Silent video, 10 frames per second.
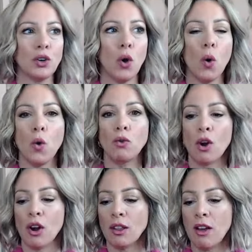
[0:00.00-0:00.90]
cold
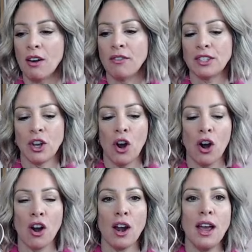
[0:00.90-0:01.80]
where a lot of us
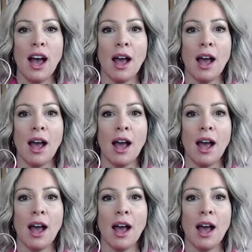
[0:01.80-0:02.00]
are,